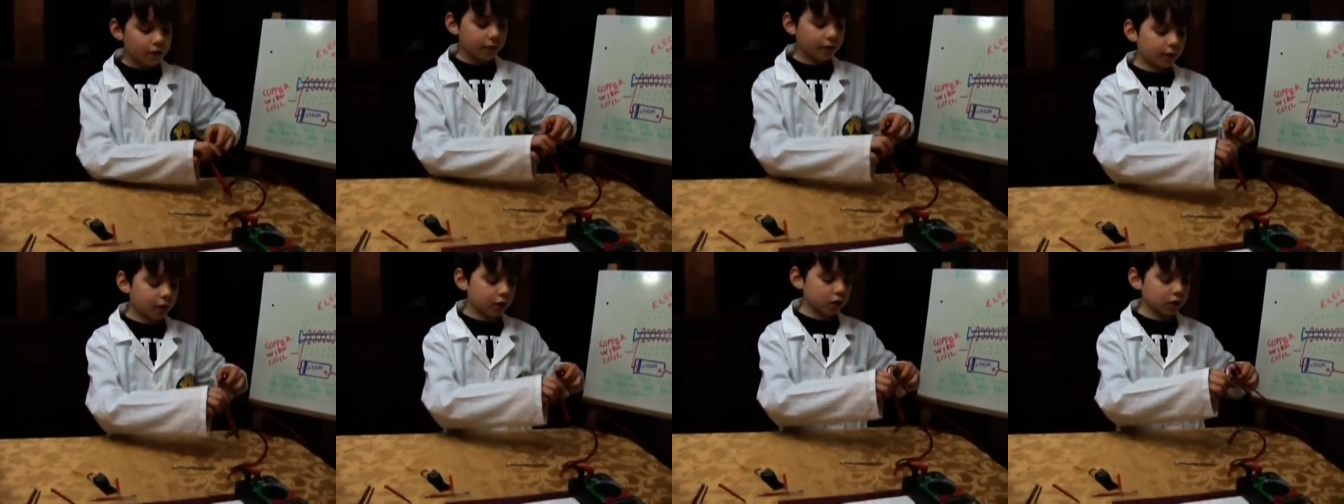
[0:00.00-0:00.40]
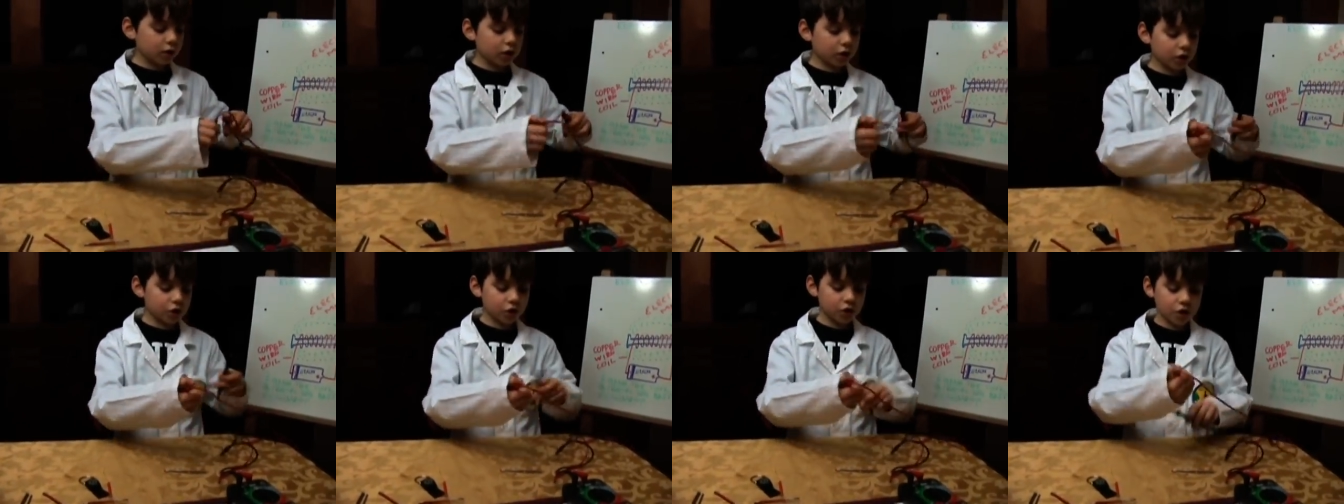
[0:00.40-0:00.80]
First,
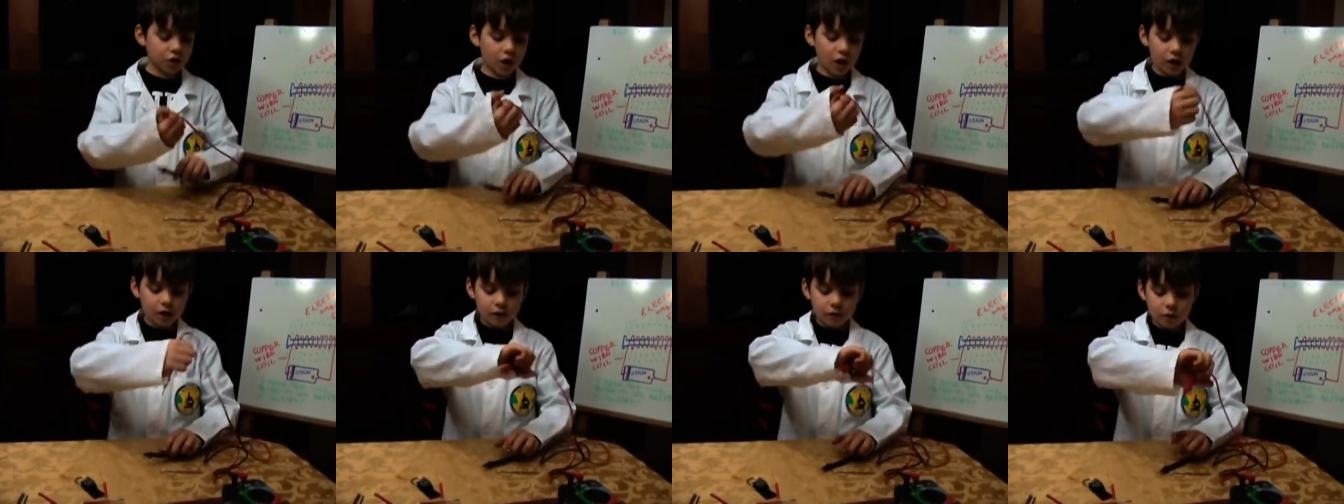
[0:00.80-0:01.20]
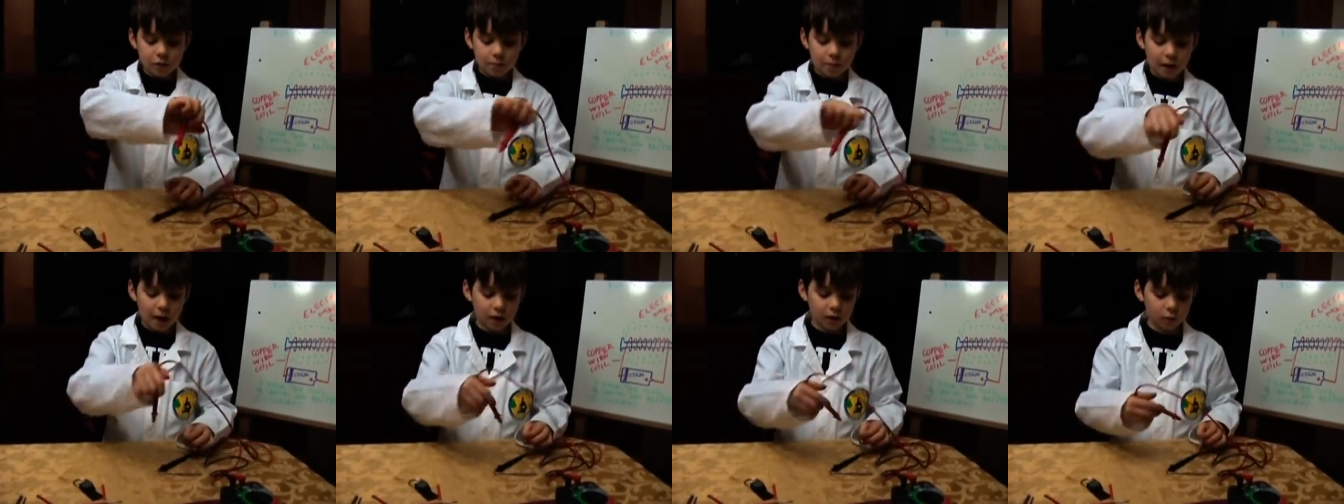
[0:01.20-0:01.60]
let's check if
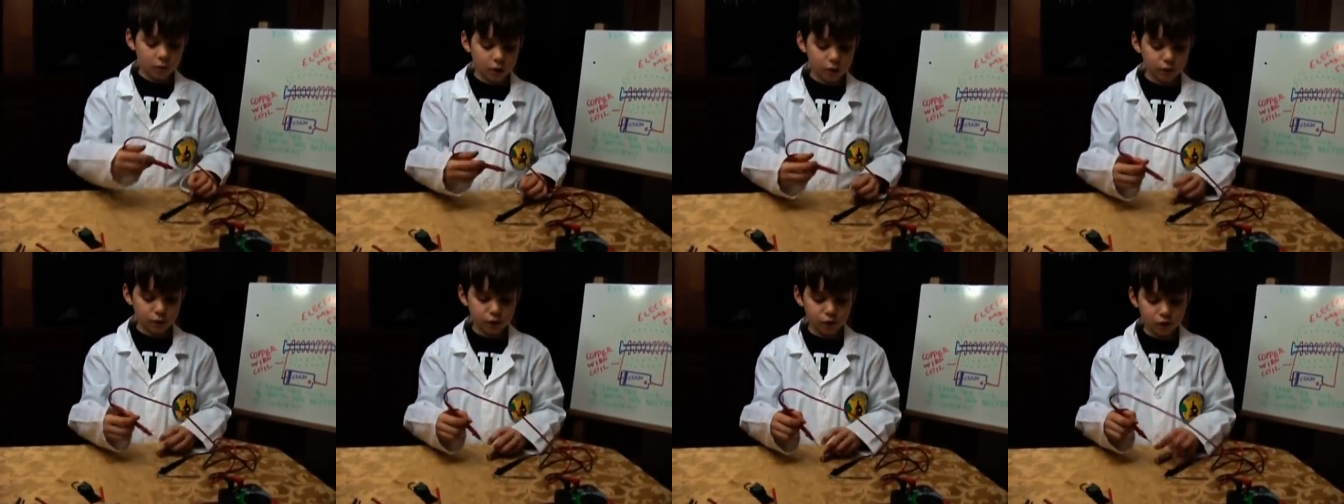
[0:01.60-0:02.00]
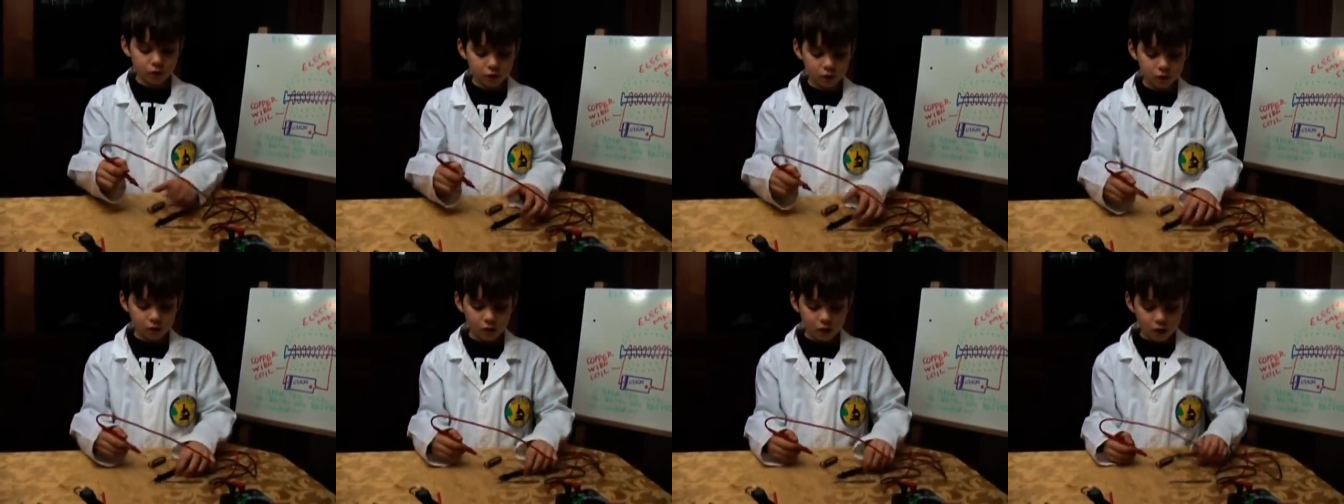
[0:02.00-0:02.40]
the battery
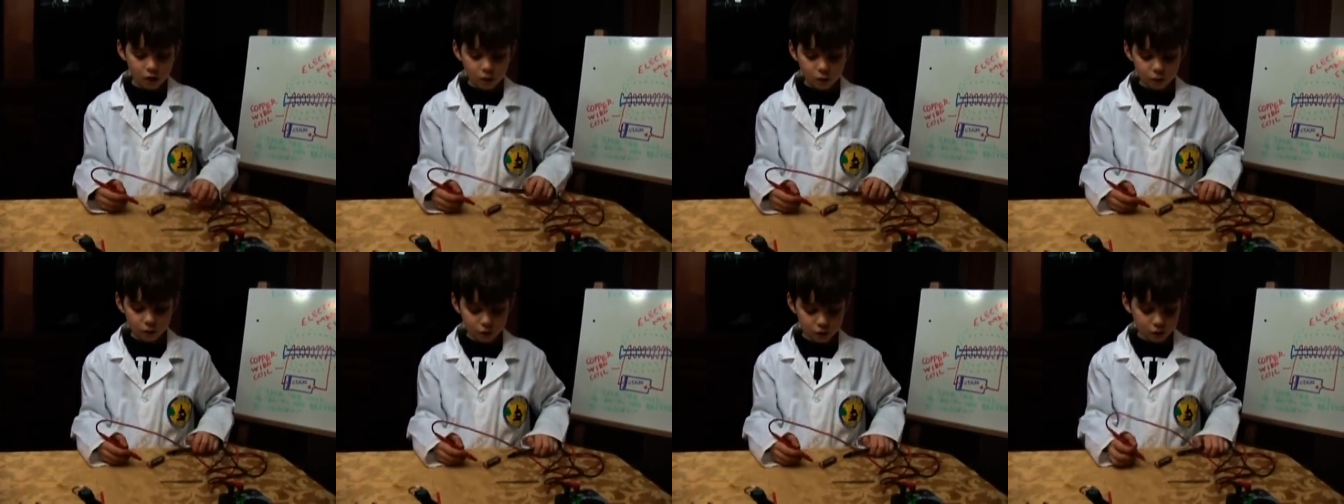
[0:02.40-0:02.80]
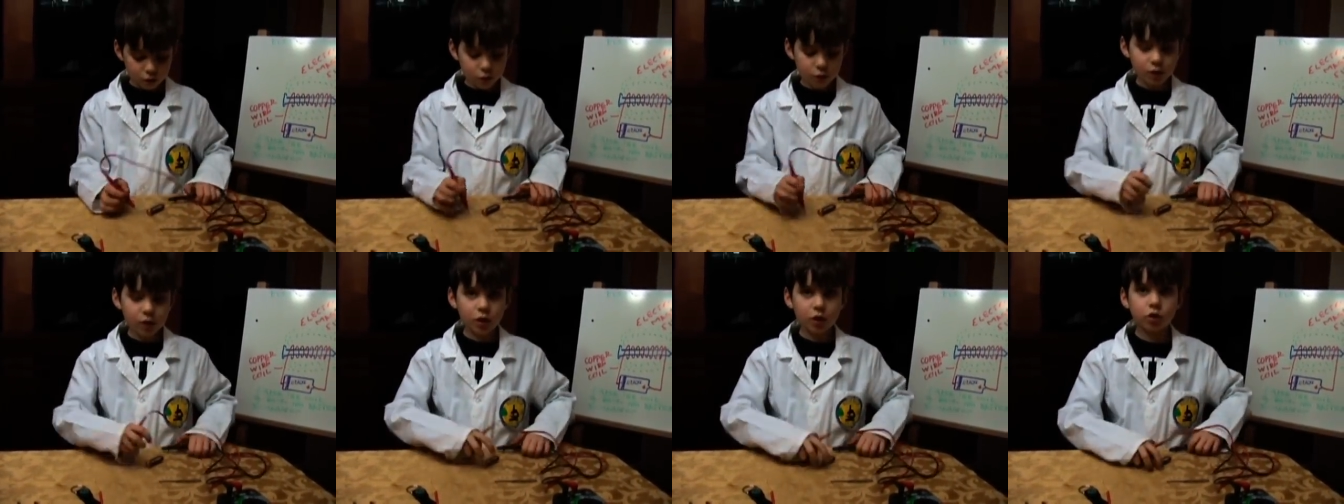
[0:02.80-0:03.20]
we're
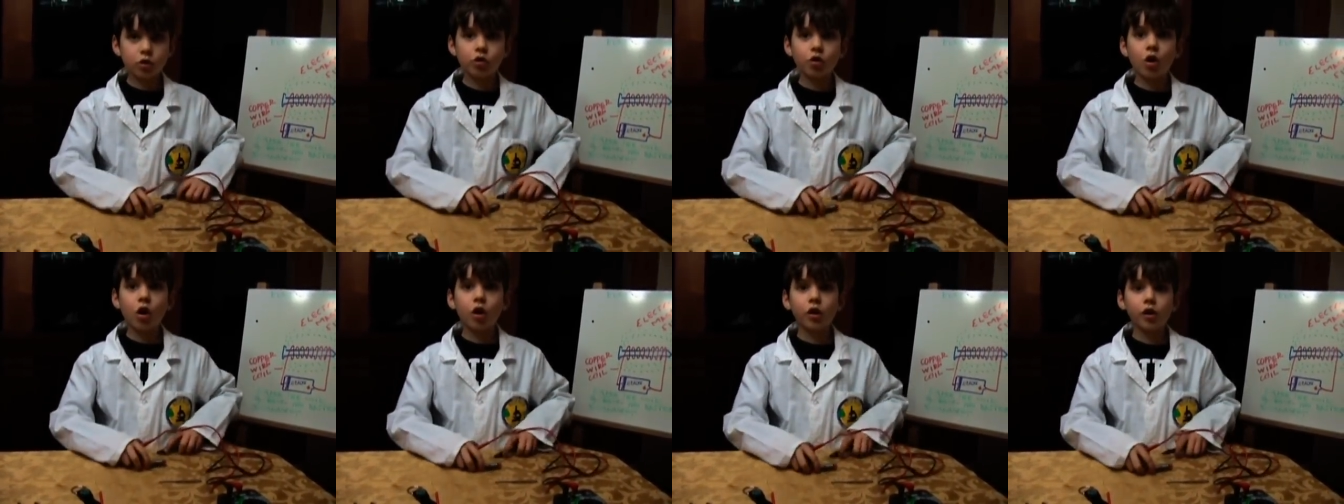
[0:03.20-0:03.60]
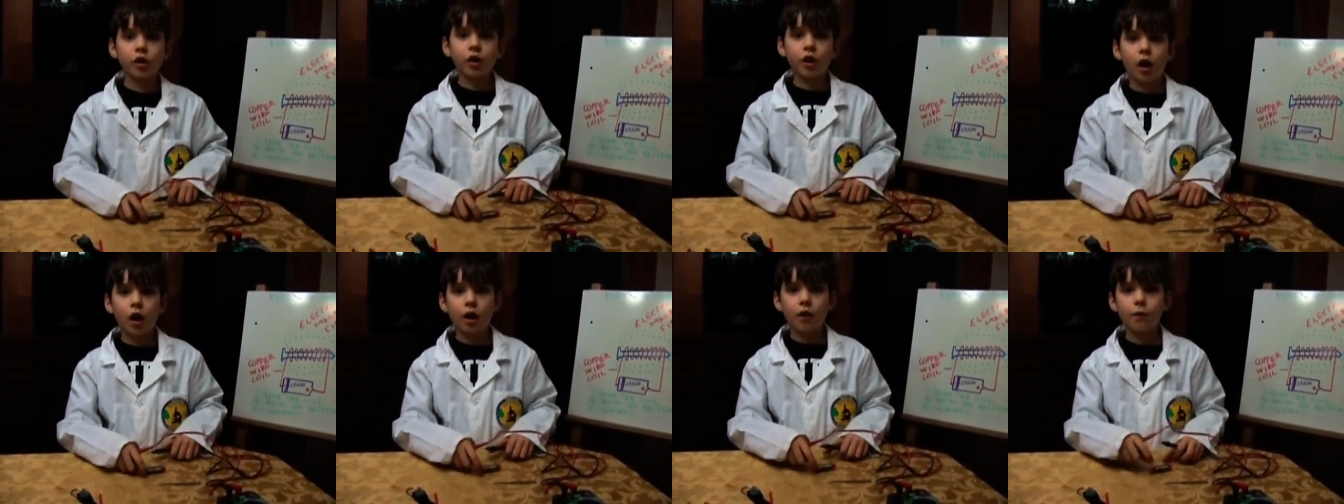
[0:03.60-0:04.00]
using is strong
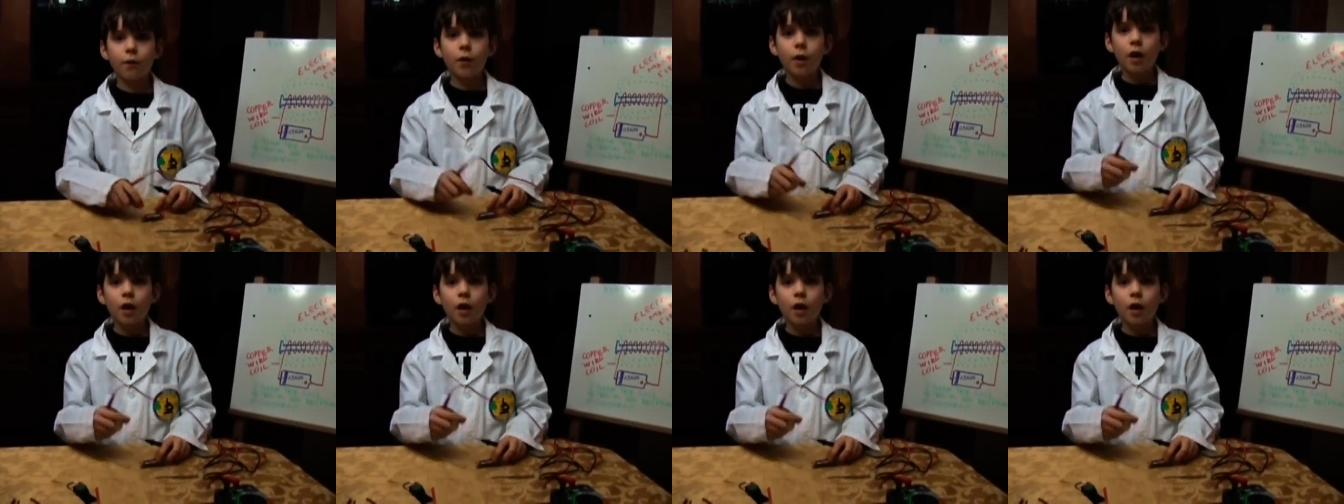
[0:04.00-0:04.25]
enough.